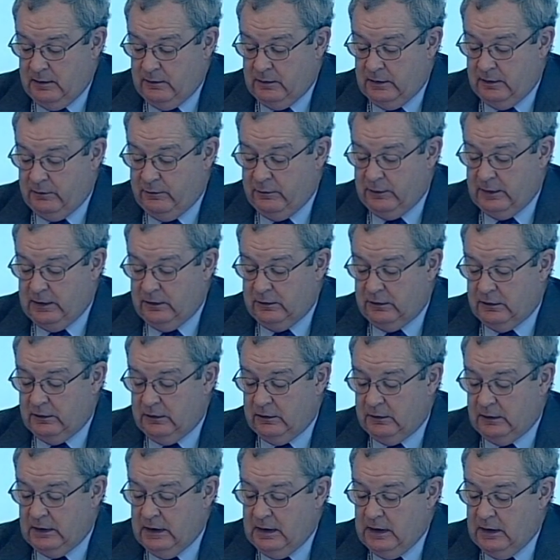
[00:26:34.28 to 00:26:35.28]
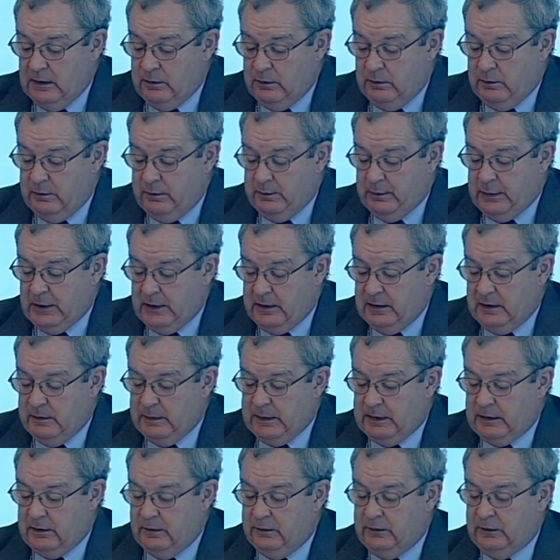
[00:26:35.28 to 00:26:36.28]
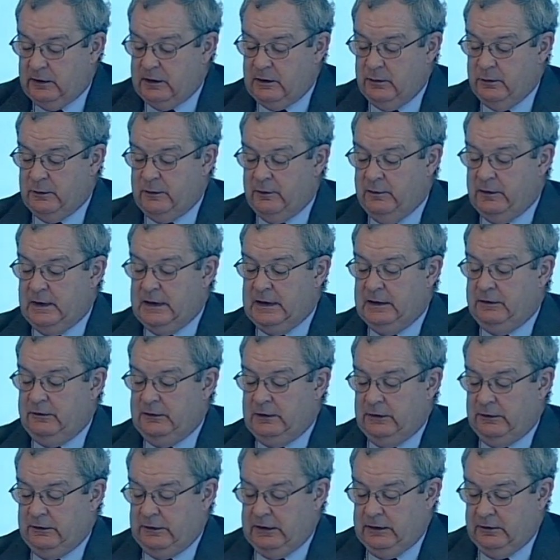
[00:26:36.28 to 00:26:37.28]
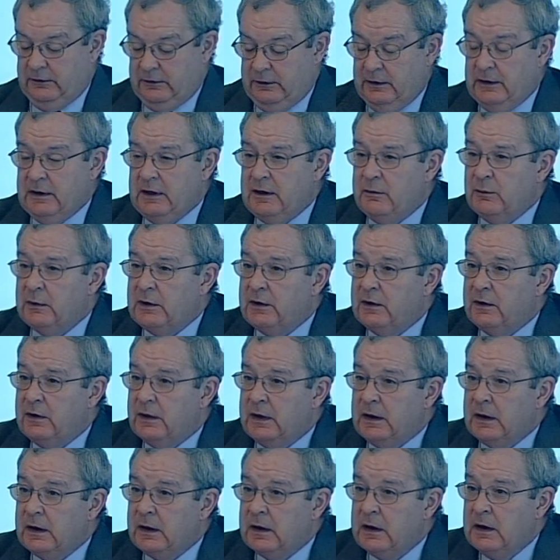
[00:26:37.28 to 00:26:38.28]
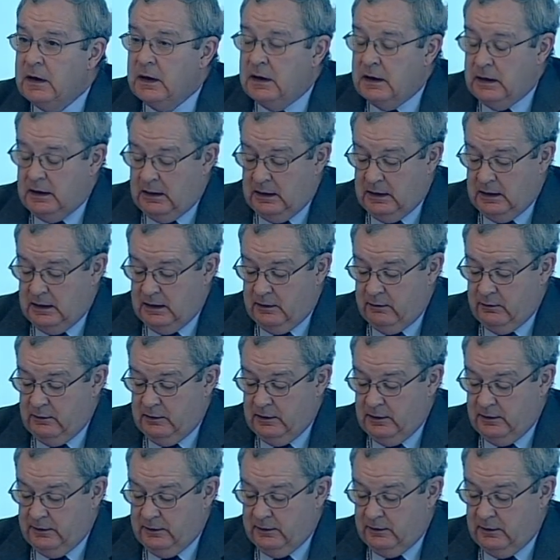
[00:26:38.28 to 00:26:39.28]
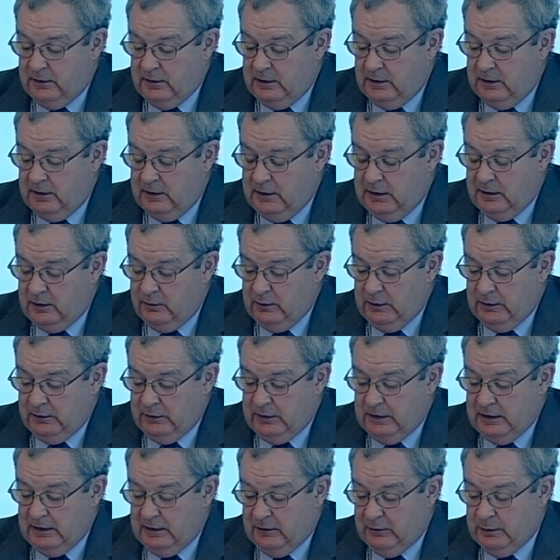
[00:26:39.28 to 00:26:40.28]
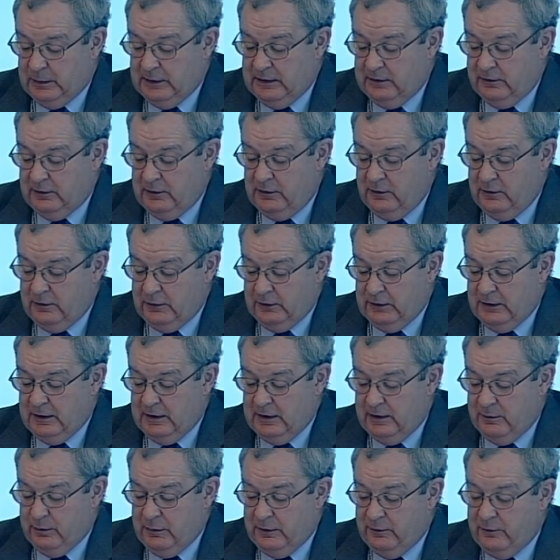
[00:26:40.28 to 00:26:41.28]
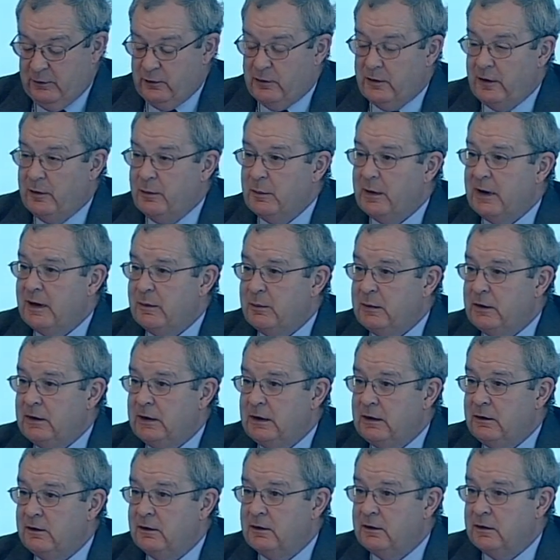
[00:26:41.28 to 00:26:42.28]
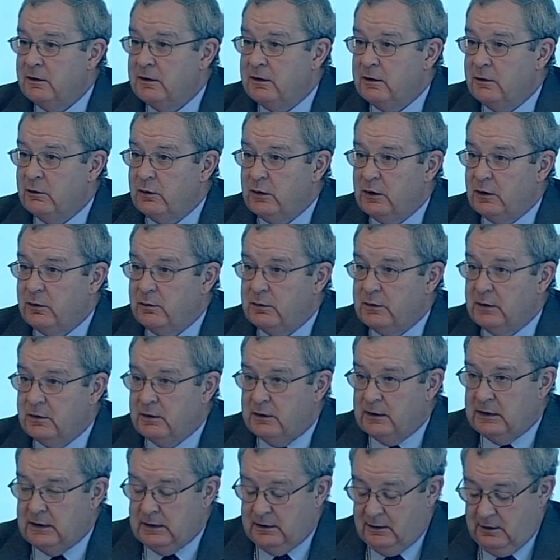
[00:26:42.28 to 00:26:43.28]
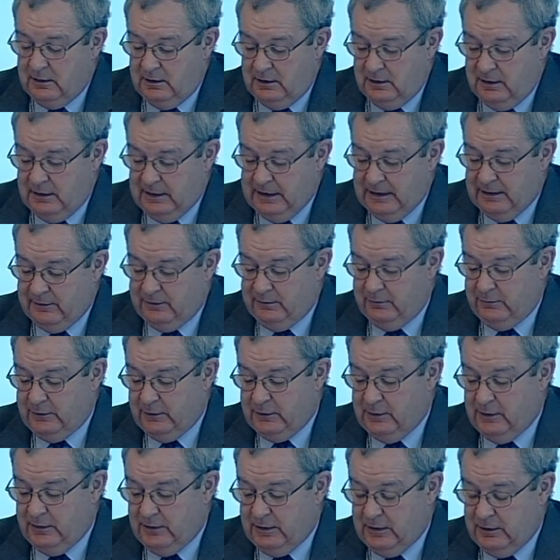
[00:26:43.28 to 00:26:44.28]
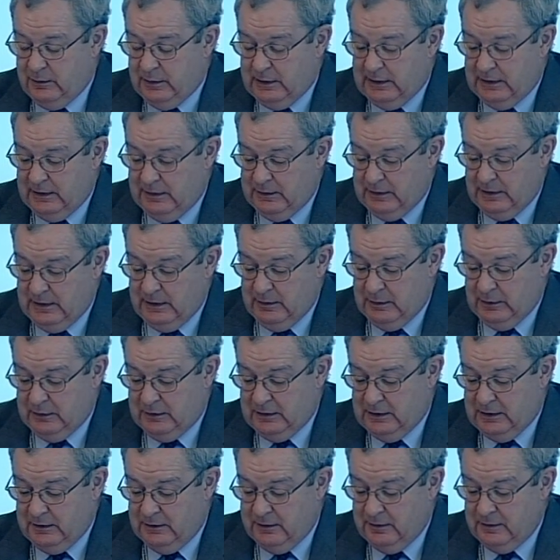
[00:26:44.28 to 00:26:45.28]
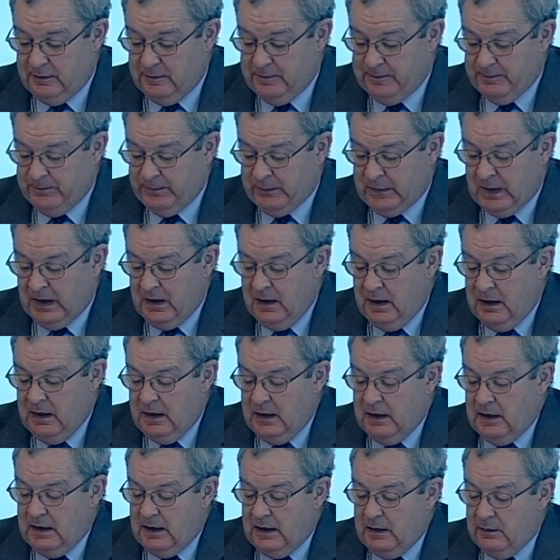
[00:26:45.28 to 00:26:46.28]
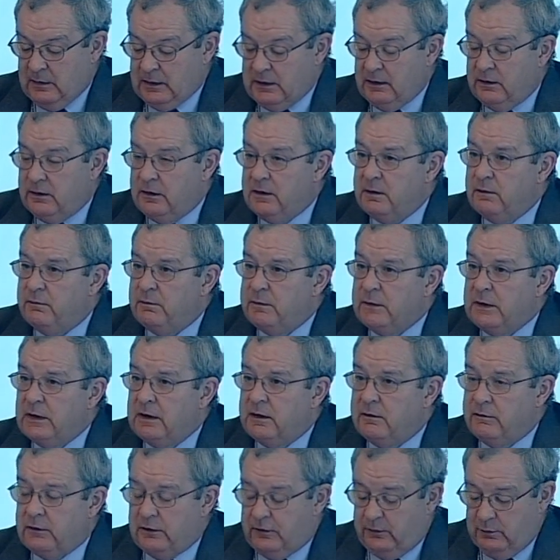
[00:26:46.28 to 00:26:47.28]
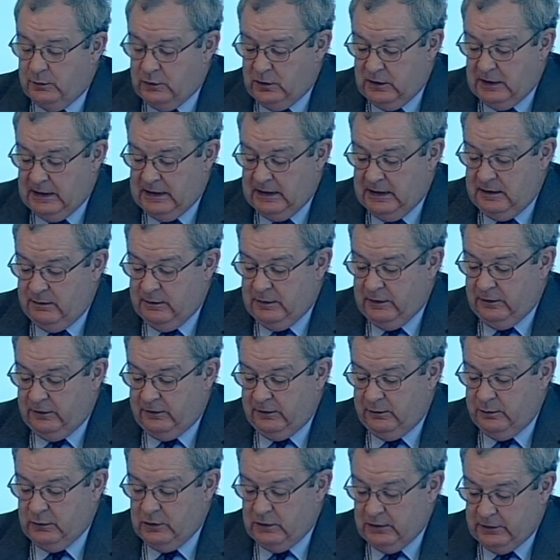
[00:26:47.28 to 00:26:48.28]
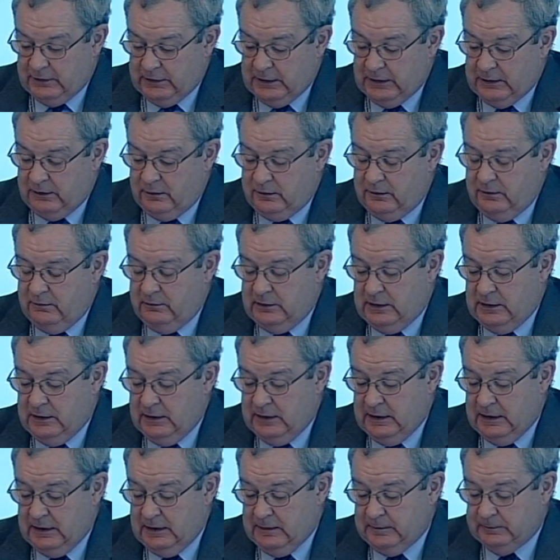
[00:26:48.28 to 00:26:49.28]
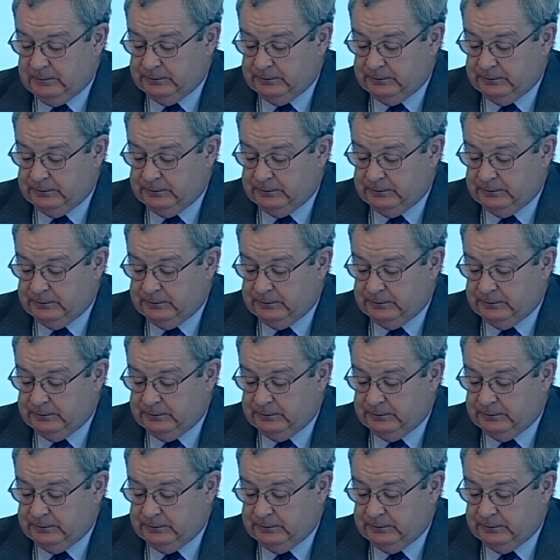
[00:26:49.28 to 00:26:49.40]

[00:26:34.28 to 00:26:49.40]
features, partly because it can provide just-in-time learning, rather than learning which takes place a long time before it might be needed, and you hope that the learner hasn't forgotten it by the time it's needed. It can deliver small elements, small chunks of learning.